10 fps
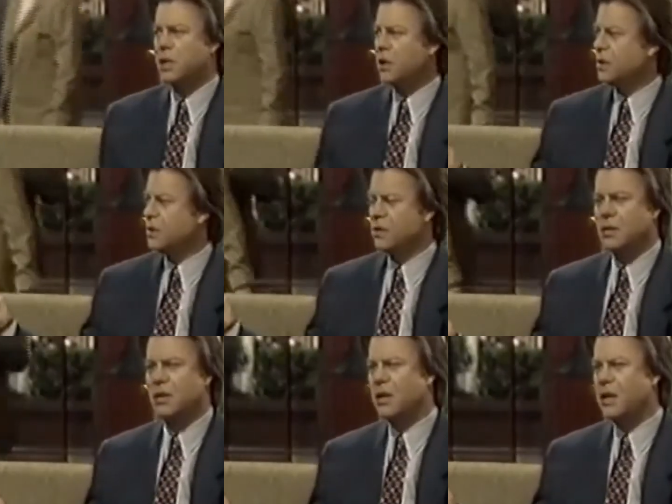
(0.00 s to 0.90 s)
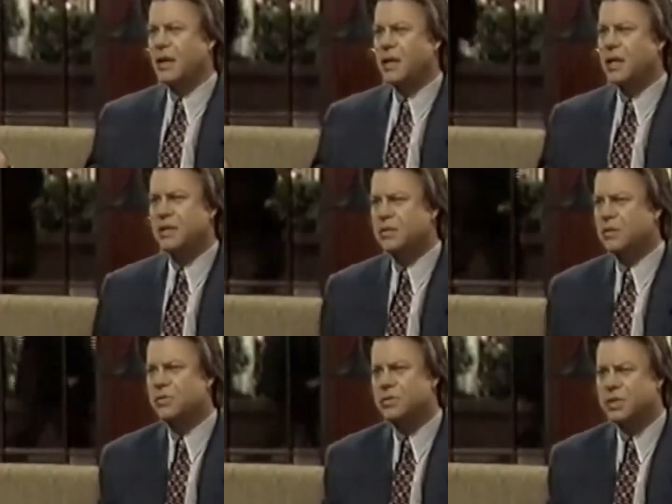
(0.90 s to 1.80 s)
Alan, I hate to
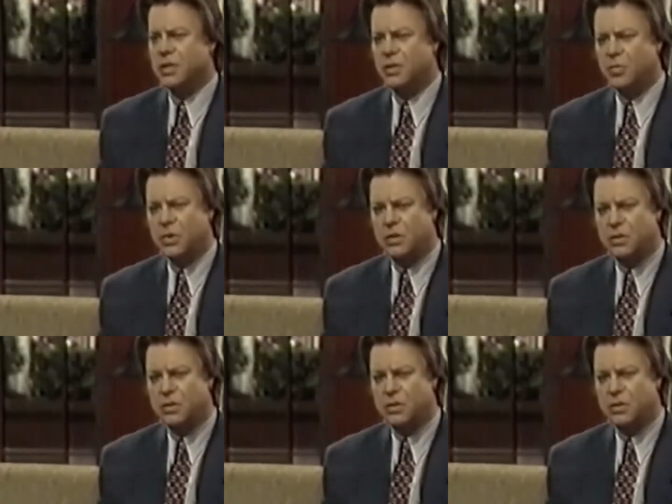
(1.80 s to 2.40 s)
lose him.